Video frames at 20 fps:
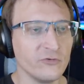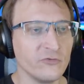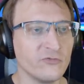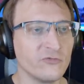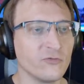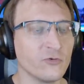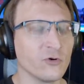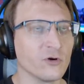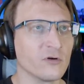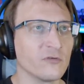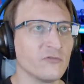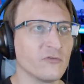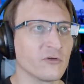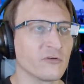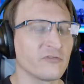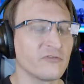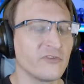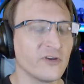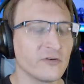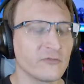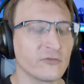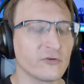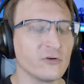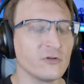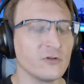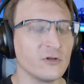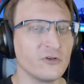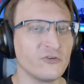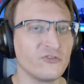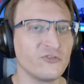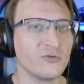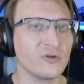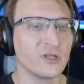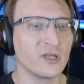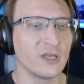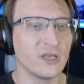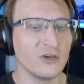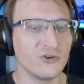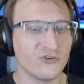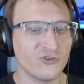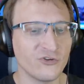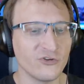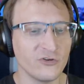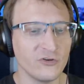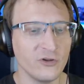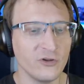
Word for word: for, for federal adjudication